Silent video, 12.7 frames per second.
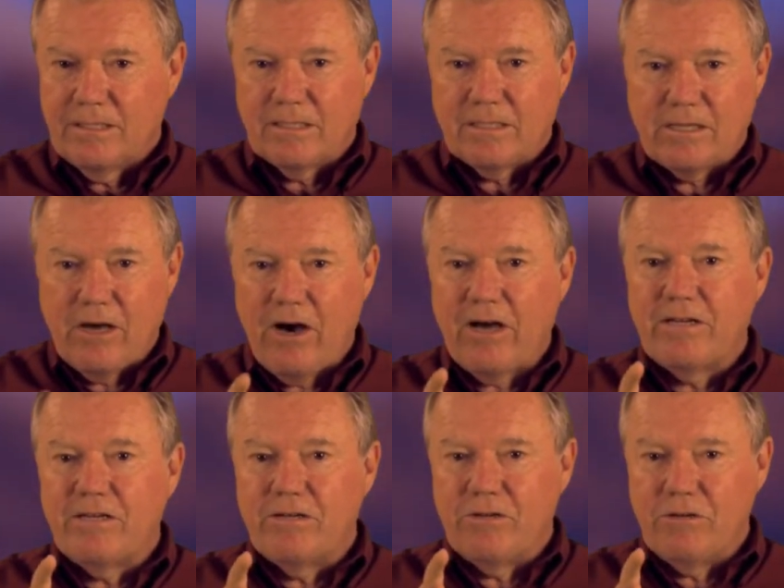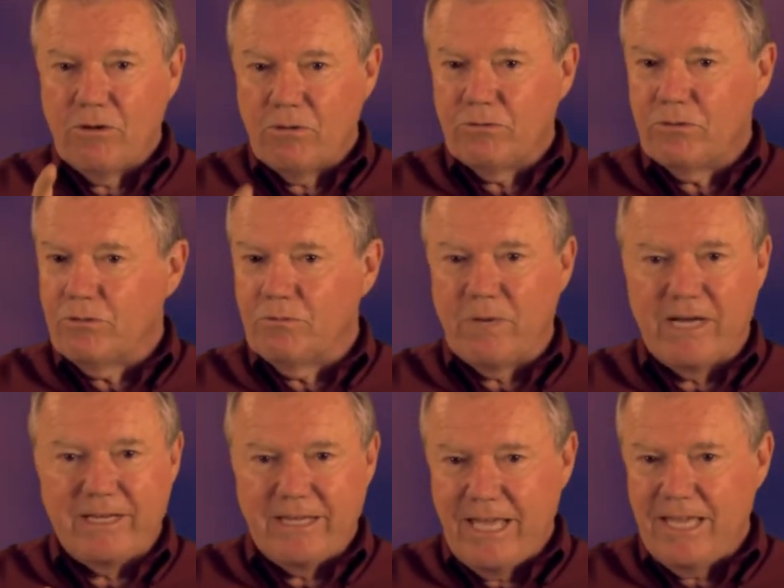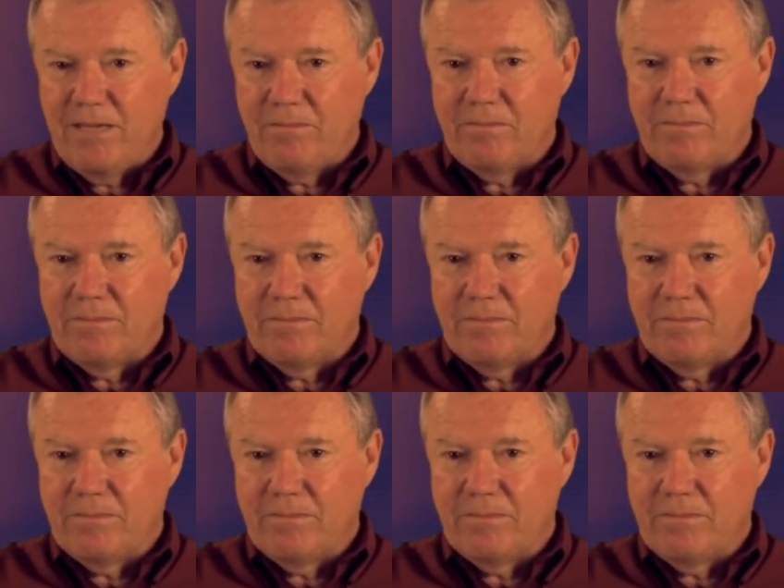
God knows you by name,